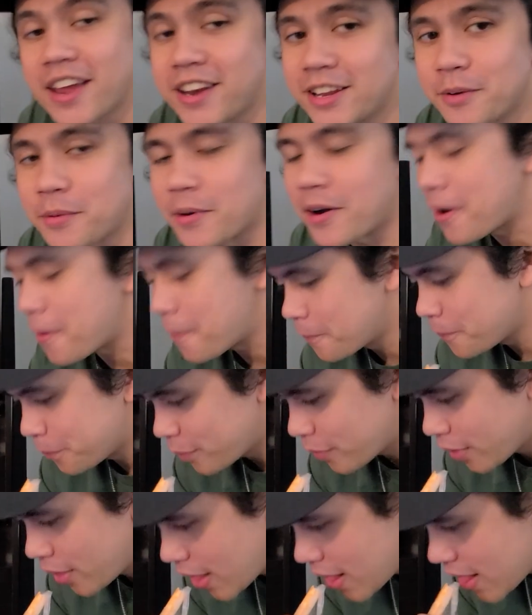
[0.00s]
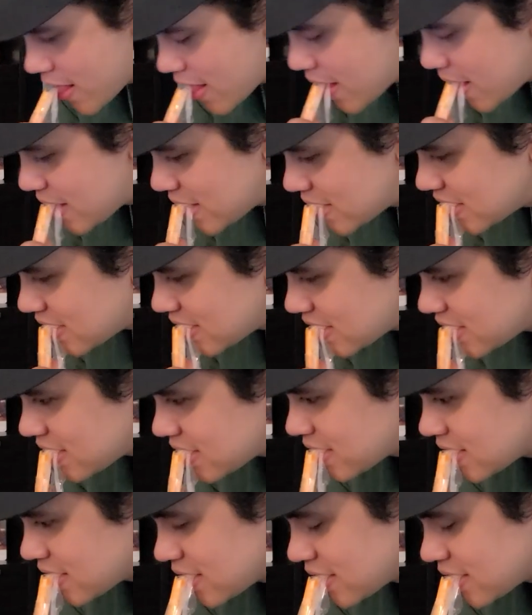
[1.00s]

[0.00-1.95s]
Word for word: anywhere. Apparently not.